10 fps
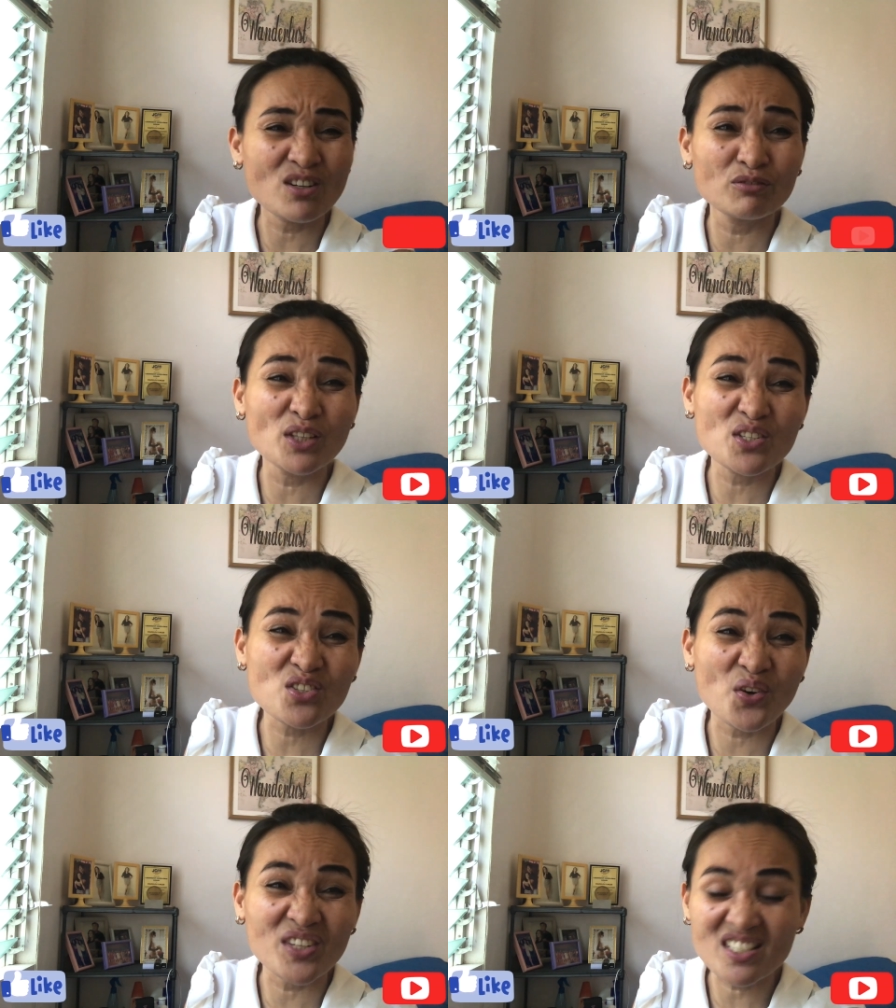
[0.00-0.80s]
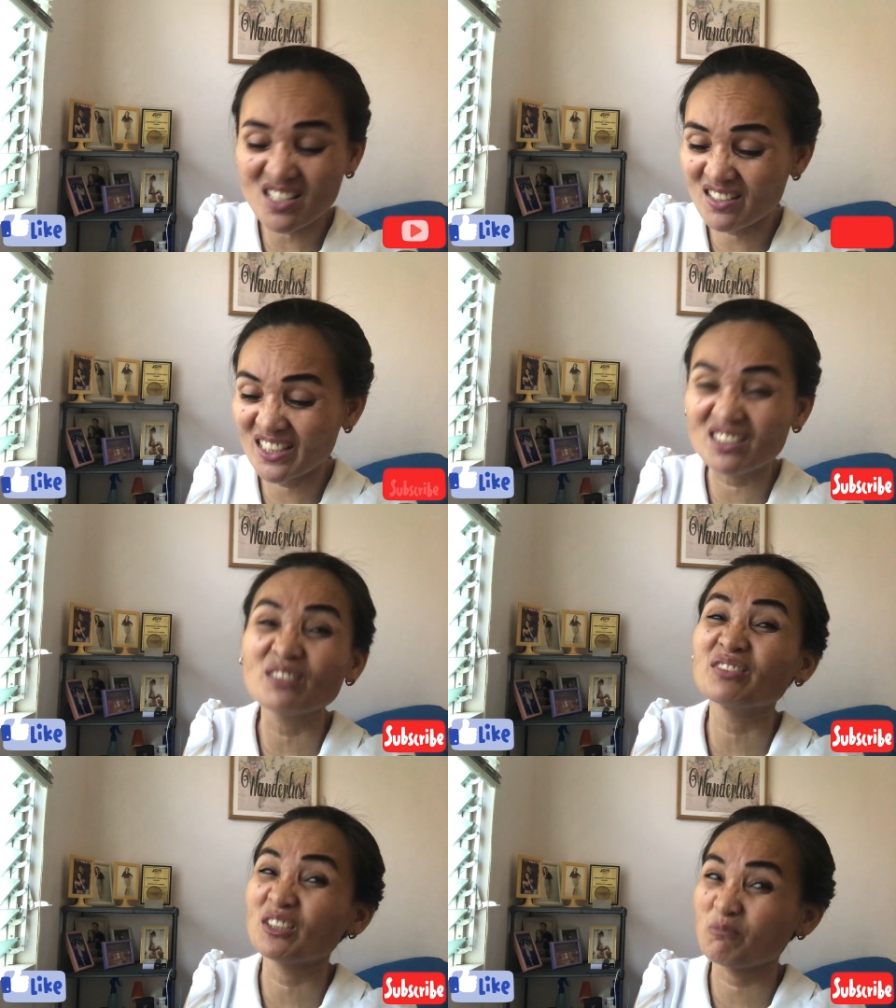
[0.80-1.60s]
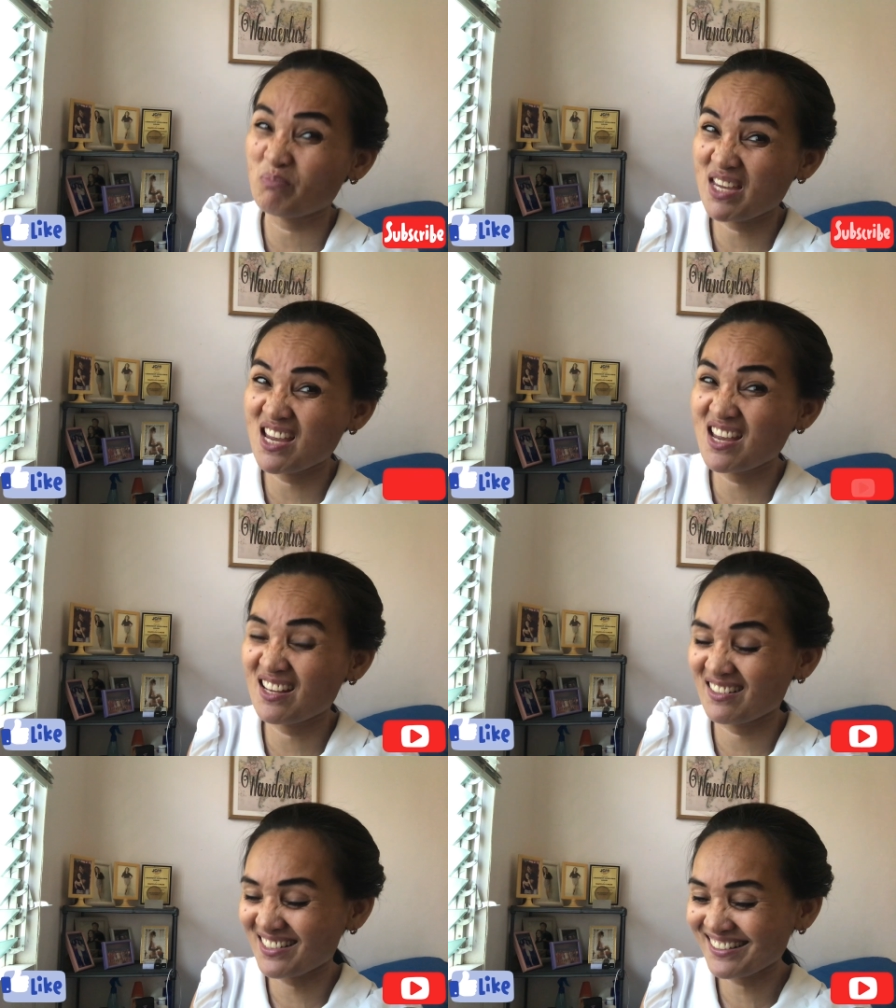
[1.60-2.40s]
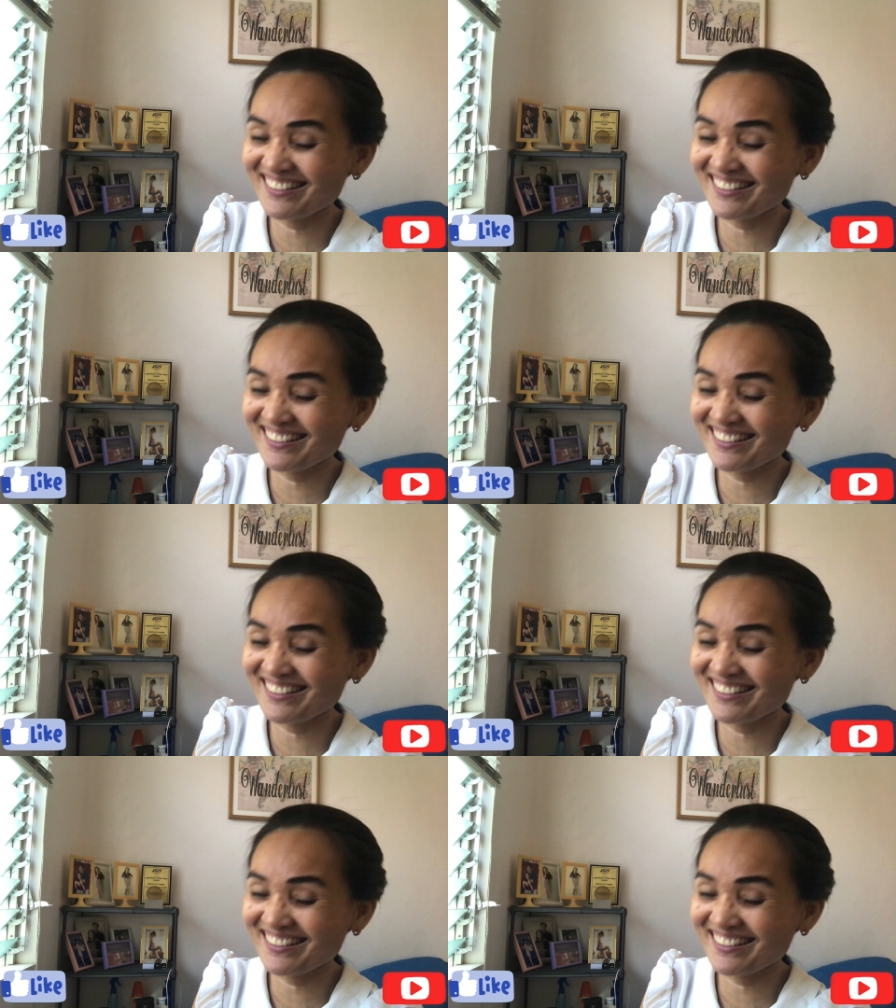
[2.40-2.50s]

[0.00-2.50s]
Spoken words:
of lanzones here in the Philippines.